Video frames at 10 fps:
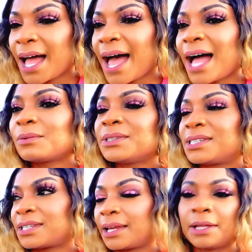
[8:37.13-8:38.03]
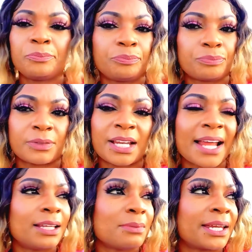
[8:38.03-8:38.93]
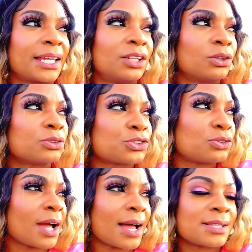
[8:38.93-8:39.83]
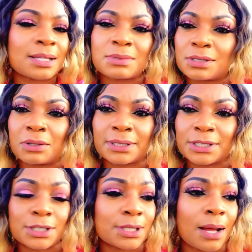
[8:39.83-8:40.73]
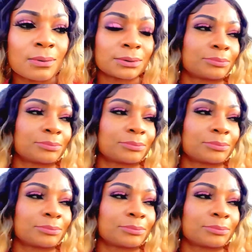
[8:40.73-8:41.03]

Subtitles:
I would say, and I didn't make any notes, you guys, I'm just gonna just talk.